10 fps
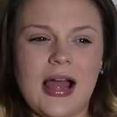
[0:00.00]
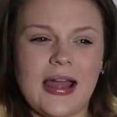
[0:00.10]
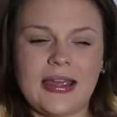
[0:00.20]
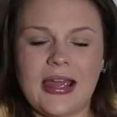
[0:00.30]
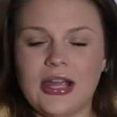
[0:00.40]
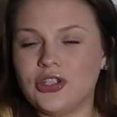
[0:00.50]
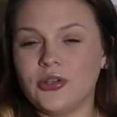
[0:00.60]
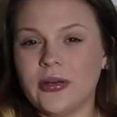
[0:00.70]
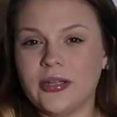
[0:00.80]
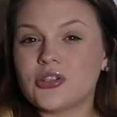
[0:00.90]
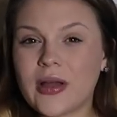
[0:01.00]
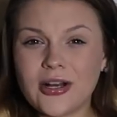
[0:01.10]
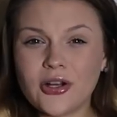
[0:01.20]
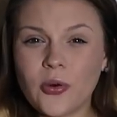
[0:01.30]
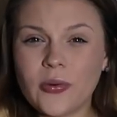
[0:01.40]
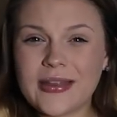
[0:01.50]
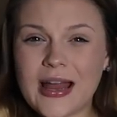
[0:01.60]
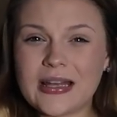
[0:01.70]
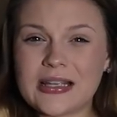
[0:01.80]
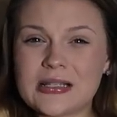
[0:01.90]
I can't do it. So I don't know what
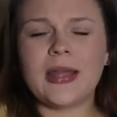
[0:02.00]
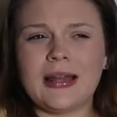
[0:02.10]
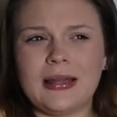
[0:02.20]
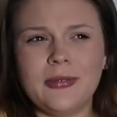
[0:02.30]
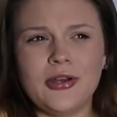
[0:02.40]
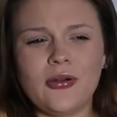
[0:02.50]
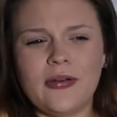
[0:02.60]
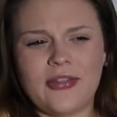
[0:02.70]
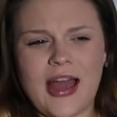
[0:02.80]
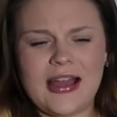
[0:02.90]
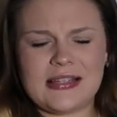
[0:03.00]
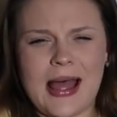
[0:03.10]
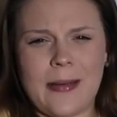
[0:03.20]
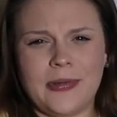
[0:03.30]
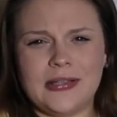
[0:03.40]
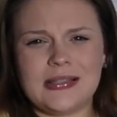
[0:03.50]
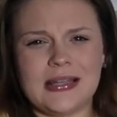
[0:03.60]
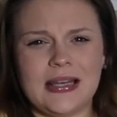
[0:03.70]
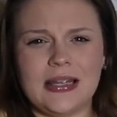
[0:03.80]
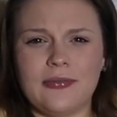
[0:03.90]
that is. But yeah, let me know if that has happened
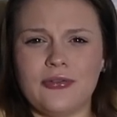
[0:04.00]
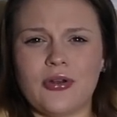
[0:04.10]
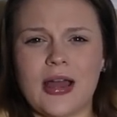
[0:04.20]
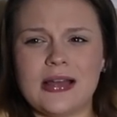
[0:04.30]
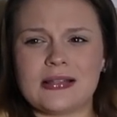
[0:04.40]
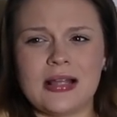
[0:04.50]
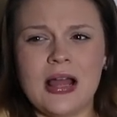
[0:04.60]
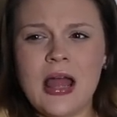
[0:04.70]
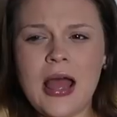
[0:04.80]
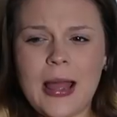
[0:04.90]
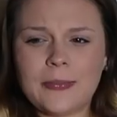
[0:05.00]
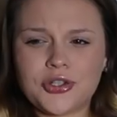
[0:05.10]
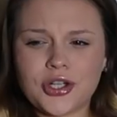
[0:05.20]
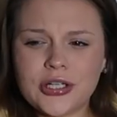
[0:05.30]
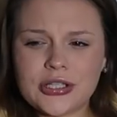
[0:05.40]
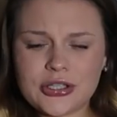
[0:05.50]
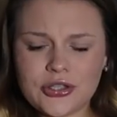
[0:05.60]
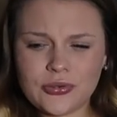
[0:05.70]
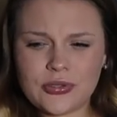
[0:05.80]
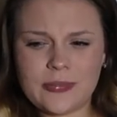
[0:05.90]
to any of you guys. I'm sure it's
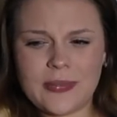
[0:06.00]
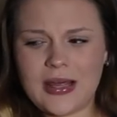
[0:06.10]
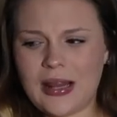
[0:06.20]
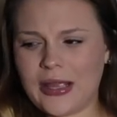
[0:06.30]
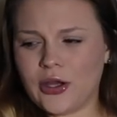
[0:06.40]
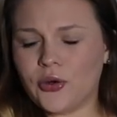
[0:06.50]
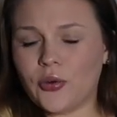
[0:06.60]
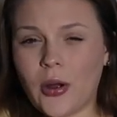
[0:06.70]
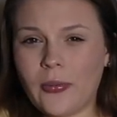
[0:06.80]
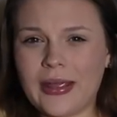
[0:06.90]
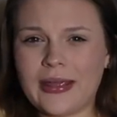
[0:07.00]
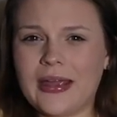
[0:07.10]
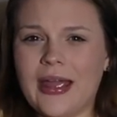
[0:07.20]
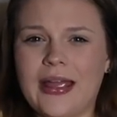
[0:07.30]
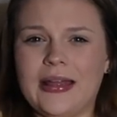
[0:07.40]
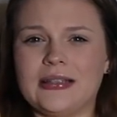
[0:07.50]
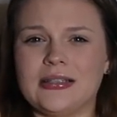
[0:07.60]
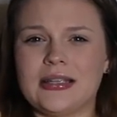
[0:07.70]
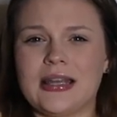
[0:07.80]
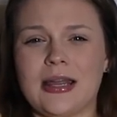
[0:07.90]
due to me like growing
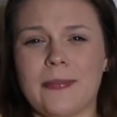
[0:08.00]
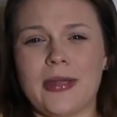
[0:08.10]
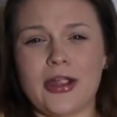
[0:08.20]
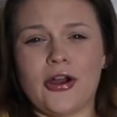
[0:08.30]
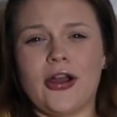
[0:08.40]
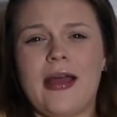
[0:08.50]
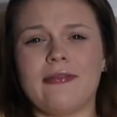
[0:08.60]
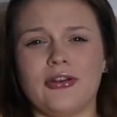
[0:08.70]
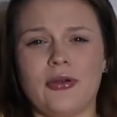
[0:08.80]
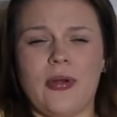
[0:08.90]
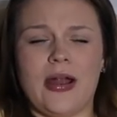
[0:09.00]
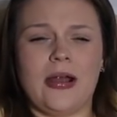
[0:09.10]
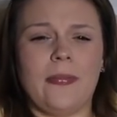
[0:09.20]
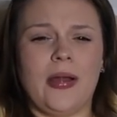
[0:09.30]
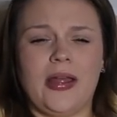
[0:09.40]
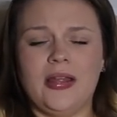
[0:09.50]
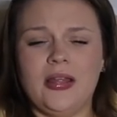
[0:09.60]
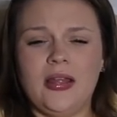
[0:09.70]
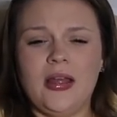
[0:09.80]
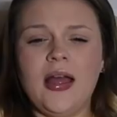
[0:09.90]
and getting bigger everywhere,
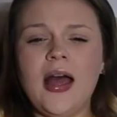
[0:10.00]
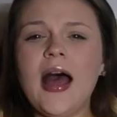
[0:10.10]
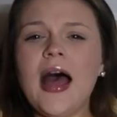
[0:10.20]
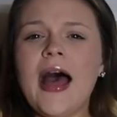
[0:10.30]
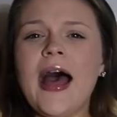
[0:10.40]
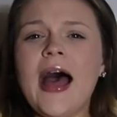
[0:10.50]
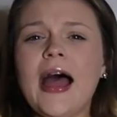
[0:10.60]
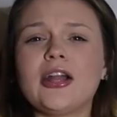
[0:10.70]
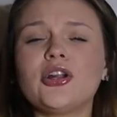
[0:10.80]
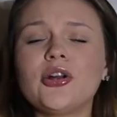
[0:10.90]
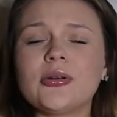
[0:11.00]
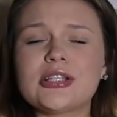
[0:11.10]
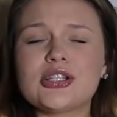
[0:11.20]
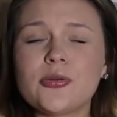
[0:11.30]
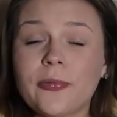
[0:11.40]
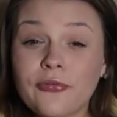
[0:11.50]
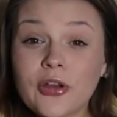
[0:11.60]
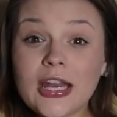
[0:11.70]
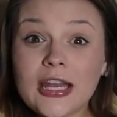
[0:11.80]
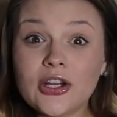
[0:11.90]
but I don't know, it's super freaking